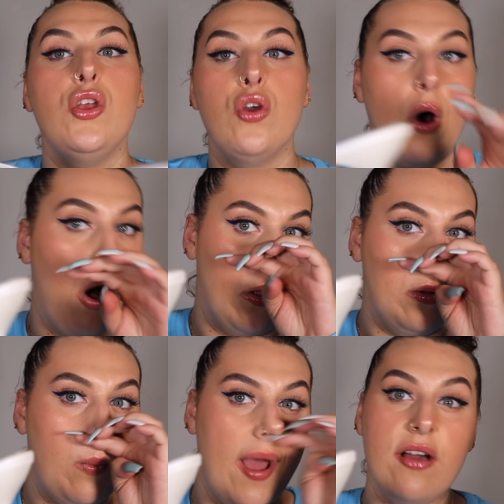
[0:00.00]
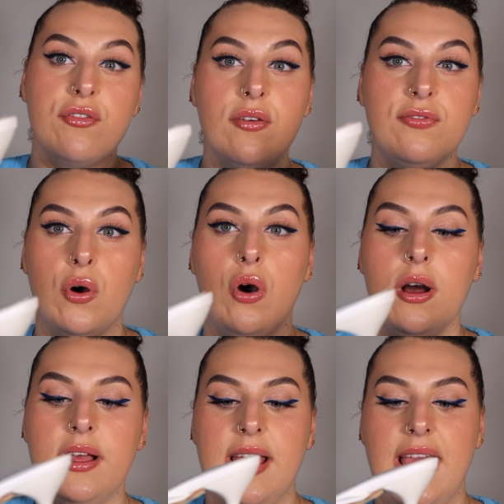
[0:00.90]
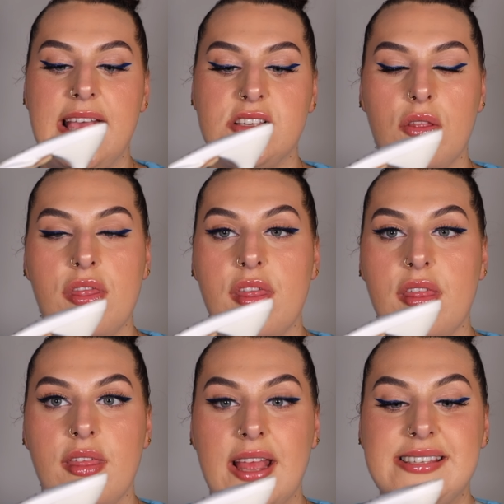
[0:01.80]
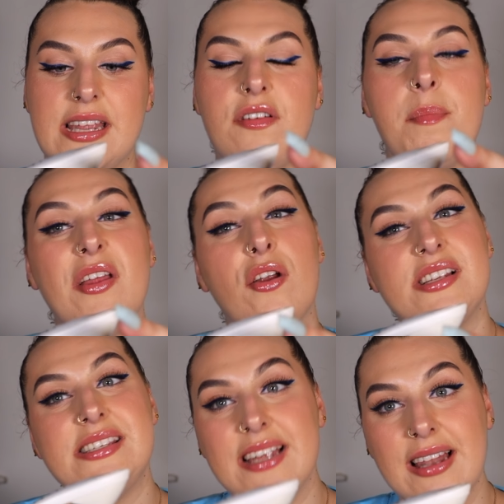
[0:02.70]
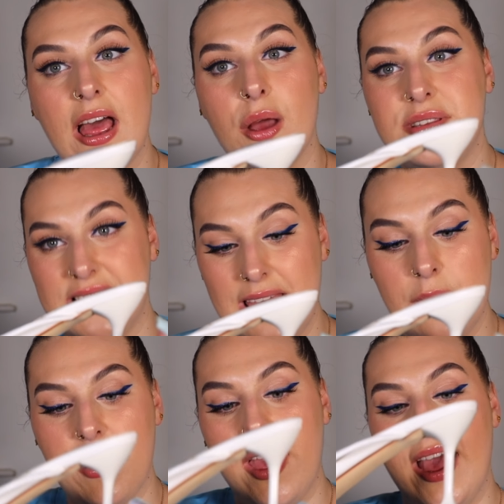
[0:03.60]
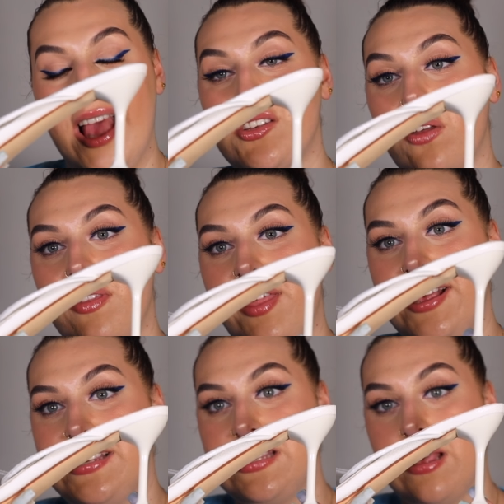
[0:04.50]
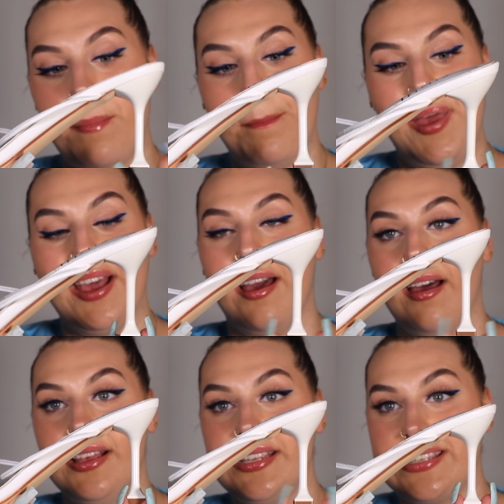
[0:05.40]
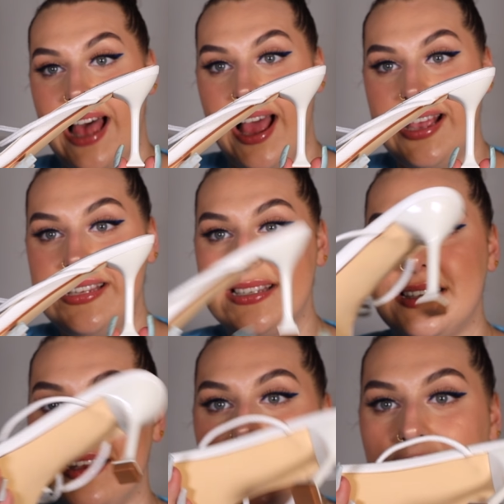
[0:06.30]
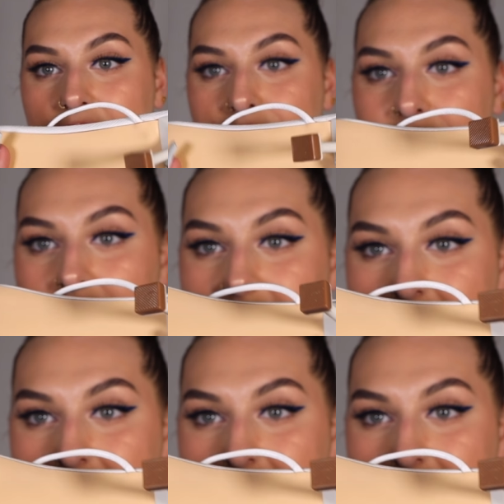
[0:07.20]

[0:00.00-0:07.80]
your whole weight of your foot is on, instead of it being on a stiletto tip, it's on this bigger size, if you can